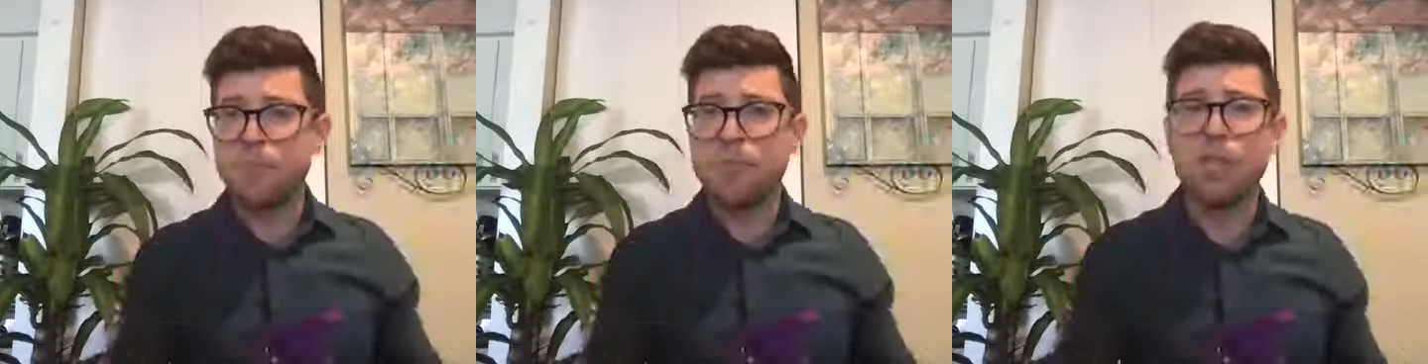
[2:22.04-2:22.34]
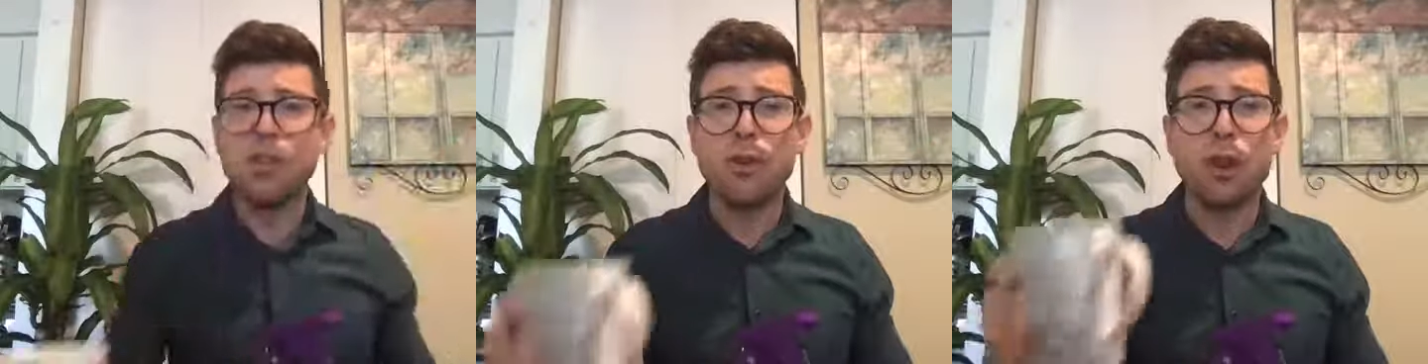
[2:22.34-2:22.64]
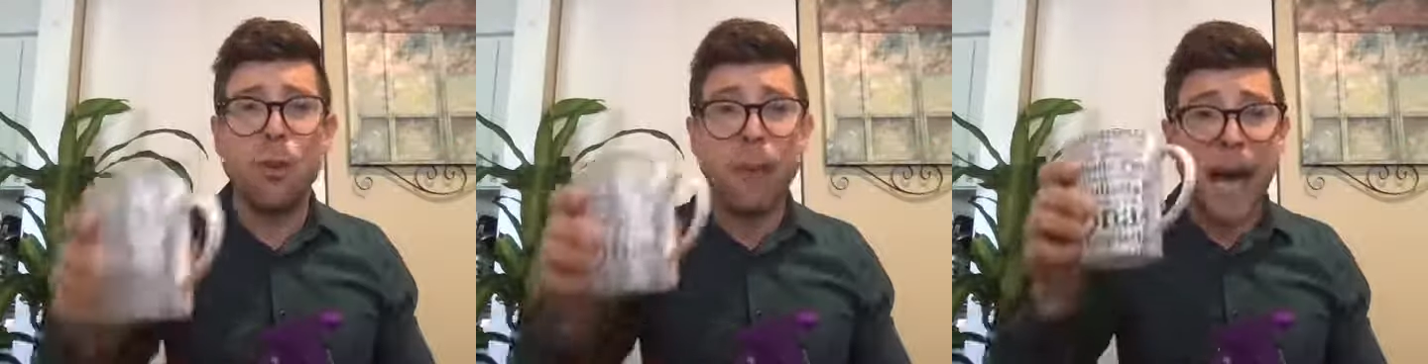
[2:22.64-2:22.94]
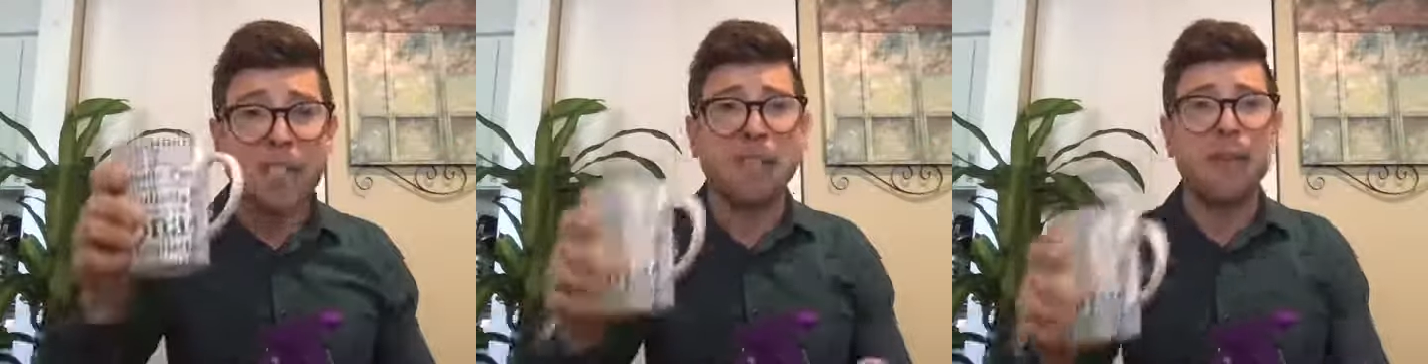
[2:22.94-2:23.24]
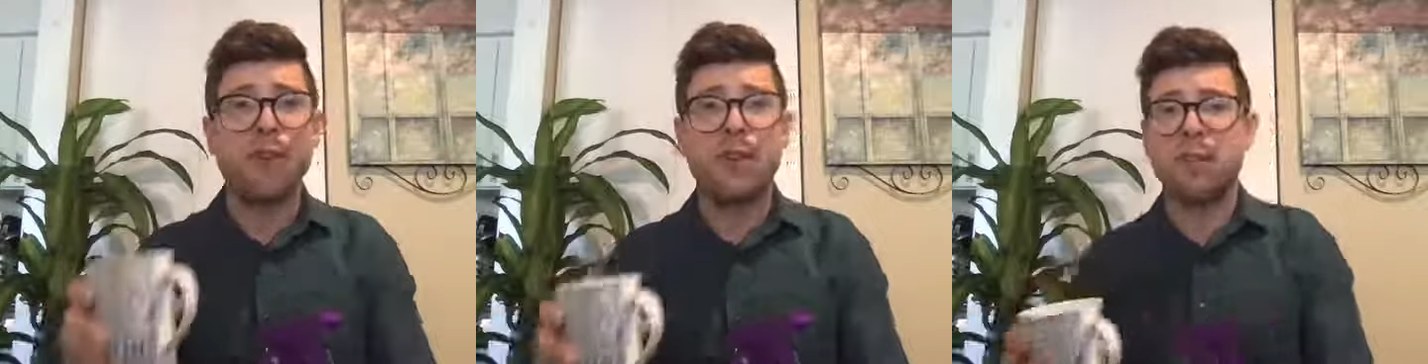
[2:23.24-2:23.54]
you'll go back to the
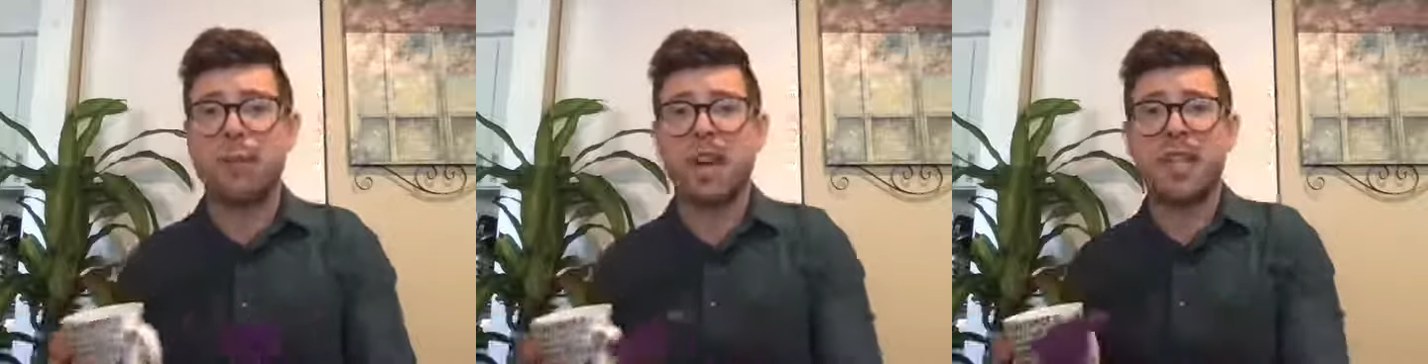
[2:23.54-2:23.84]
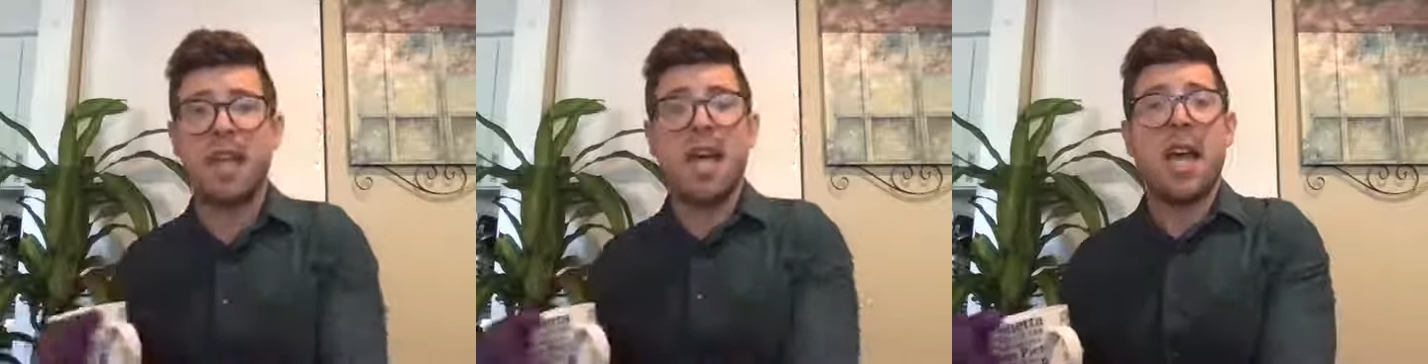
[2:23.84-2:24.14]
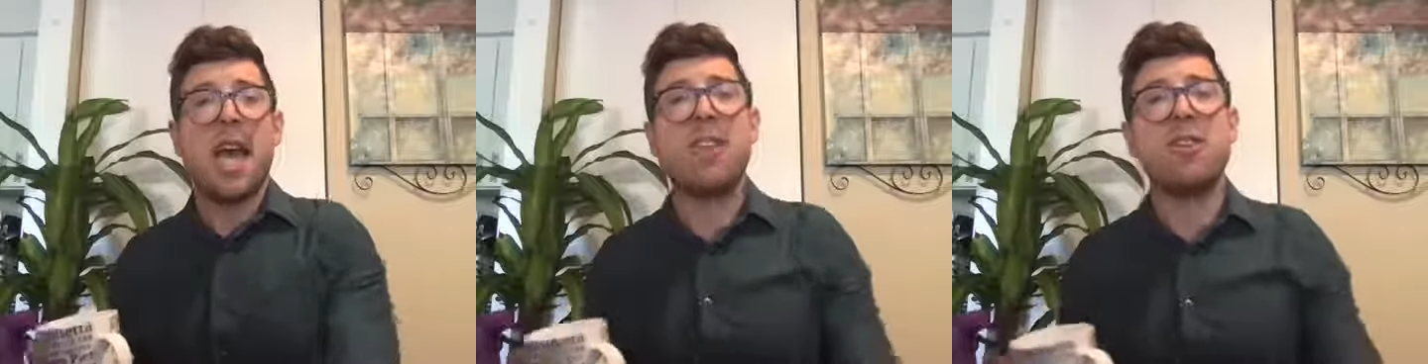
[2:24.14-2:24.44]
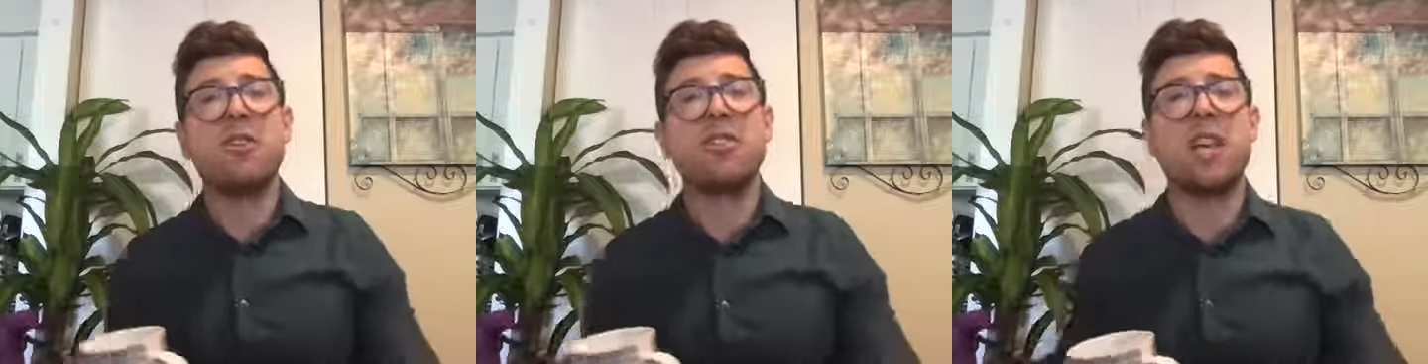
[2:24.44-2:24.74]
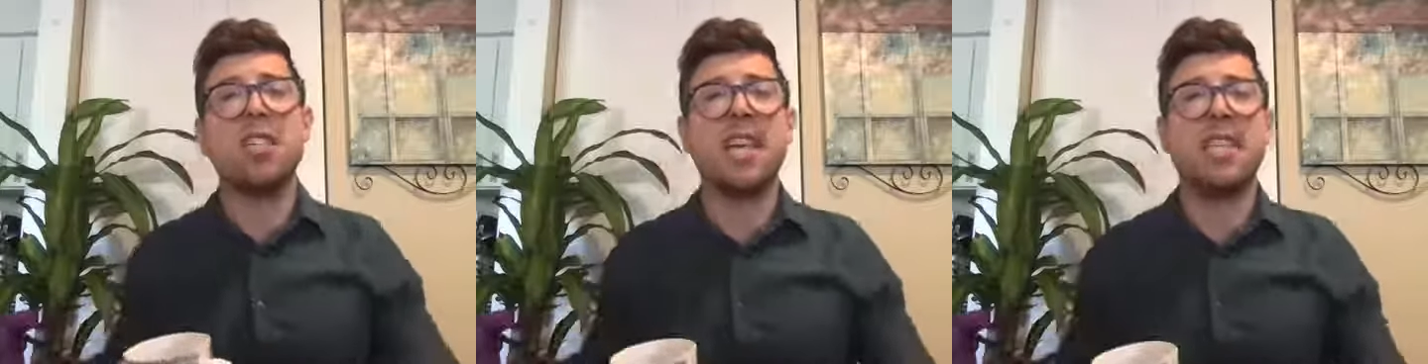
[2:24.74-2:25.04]
first one and you'll
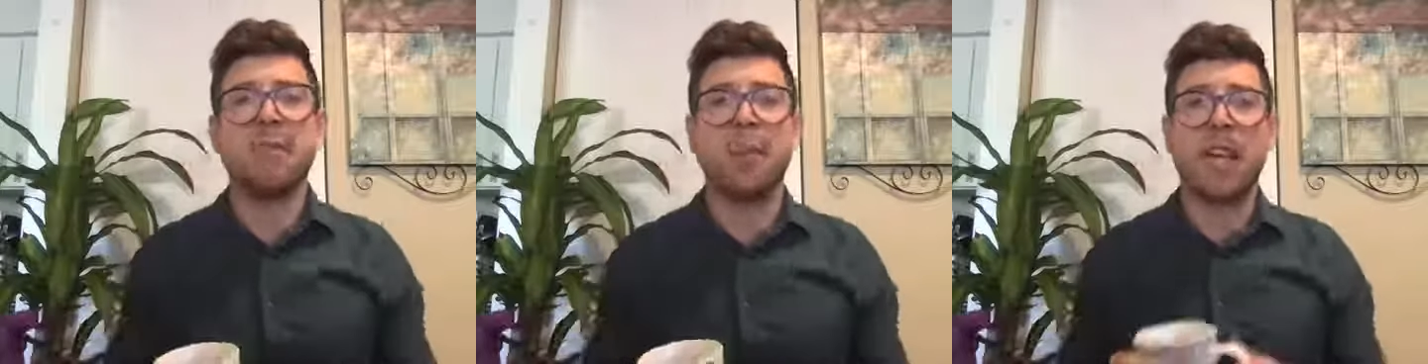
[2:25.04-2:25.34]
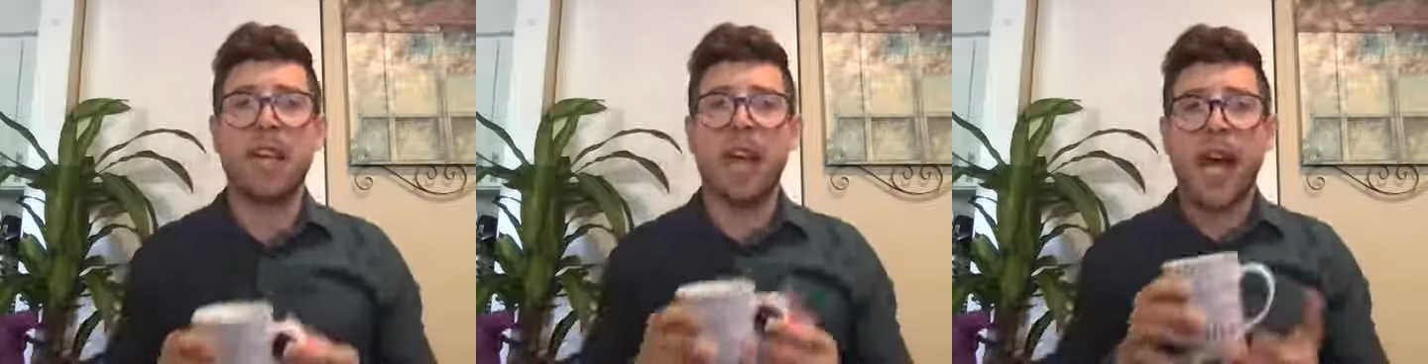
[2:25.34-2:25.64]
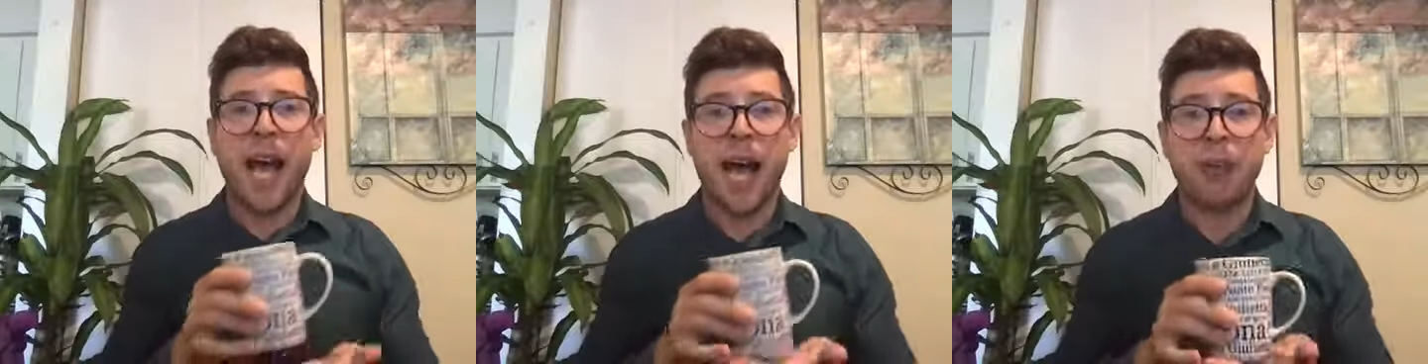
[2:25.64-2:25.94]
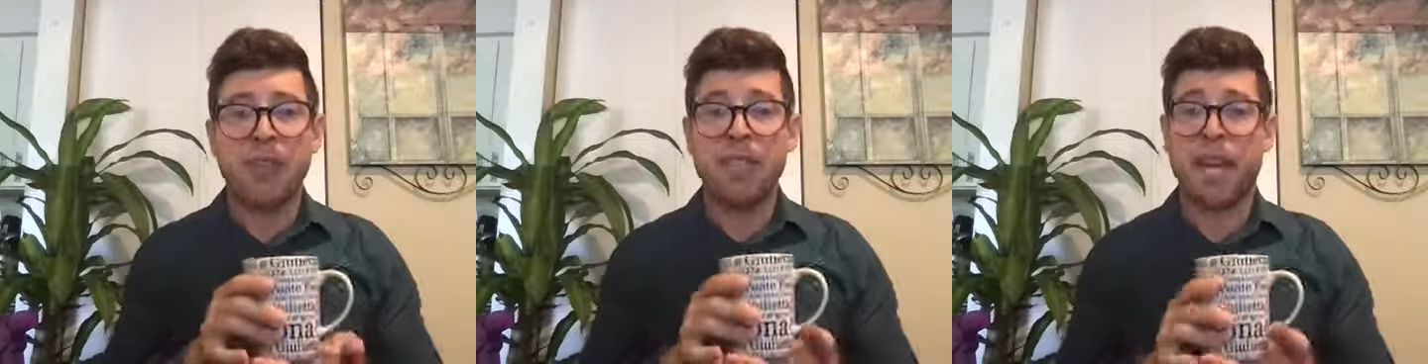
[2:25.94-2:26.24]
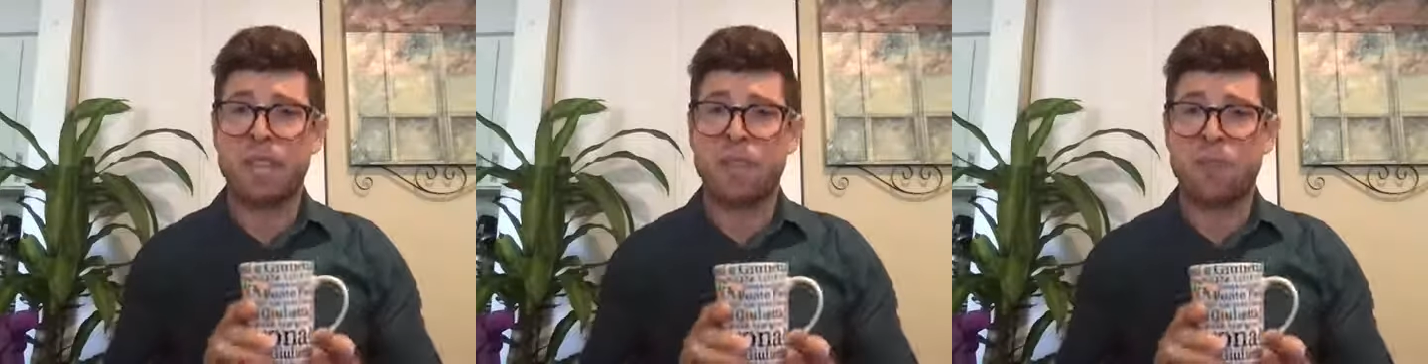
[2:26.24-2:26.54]
start to explain how this
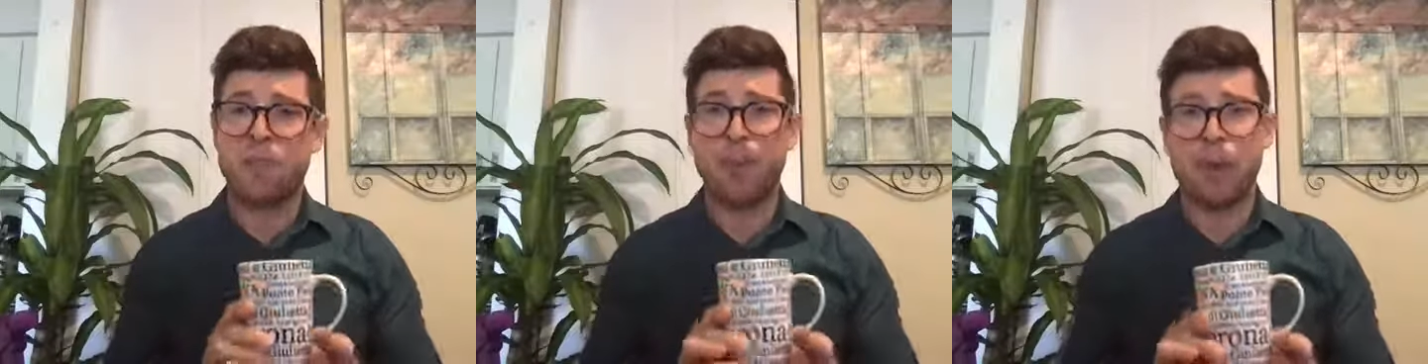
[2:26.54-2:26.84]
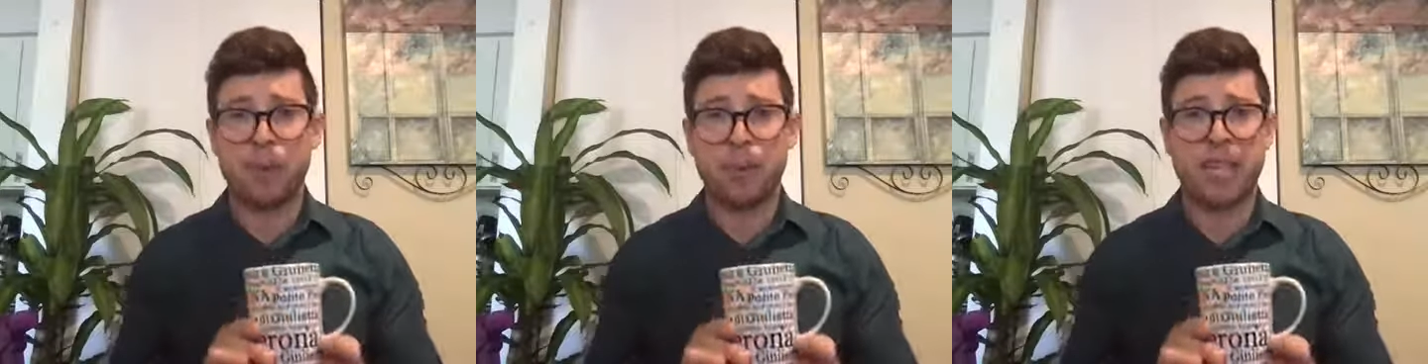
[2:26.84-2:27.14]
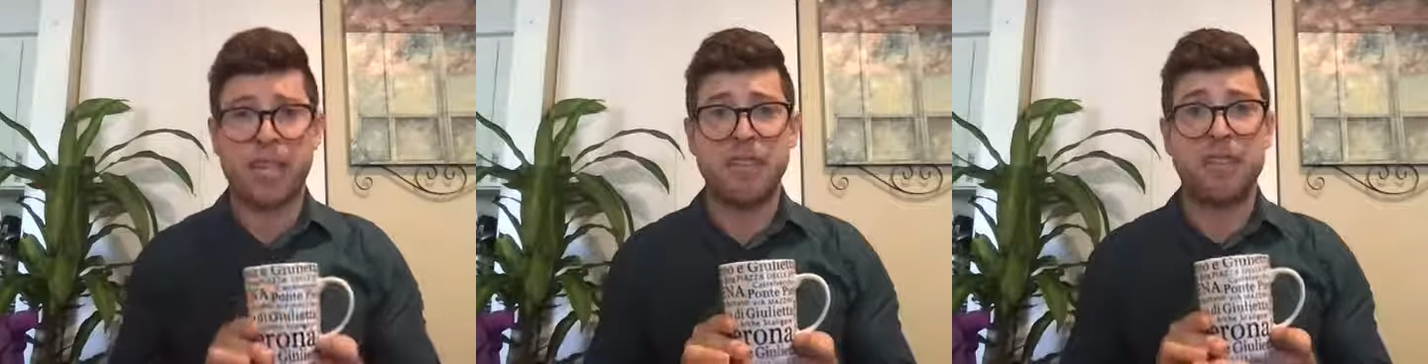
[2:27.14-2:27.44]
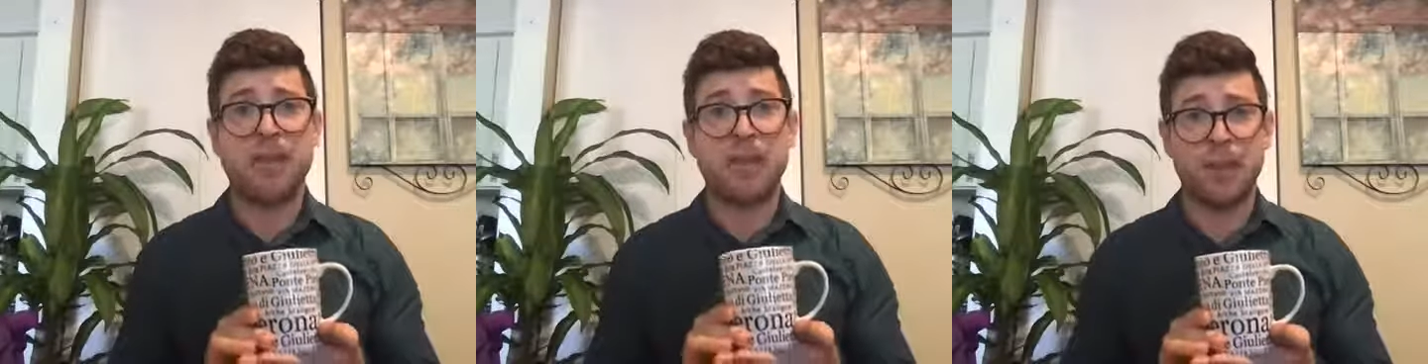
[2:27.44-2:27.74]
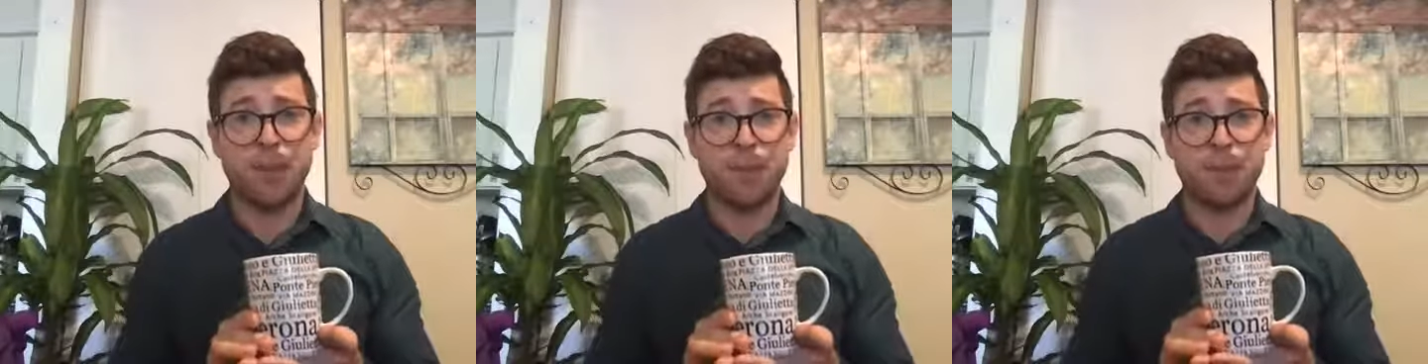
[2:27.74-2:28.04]
item represents
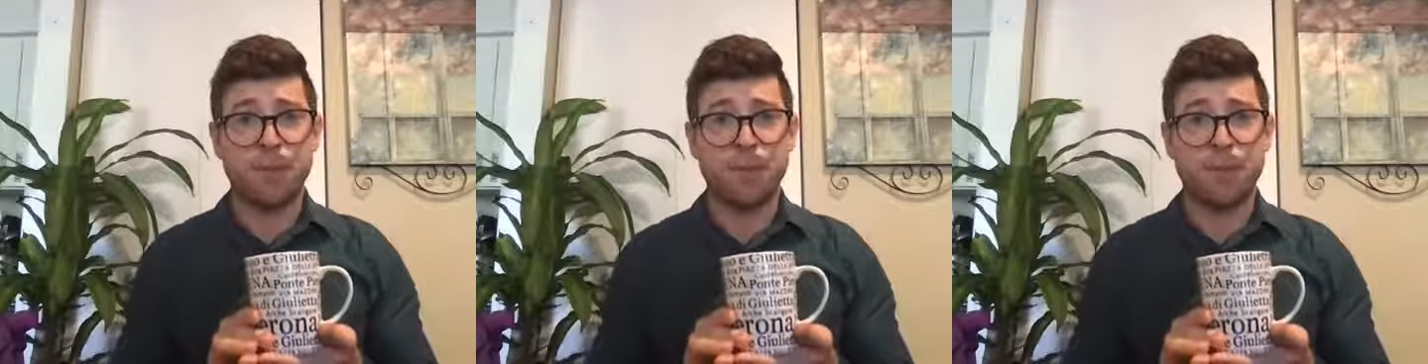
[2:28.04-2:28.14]
you.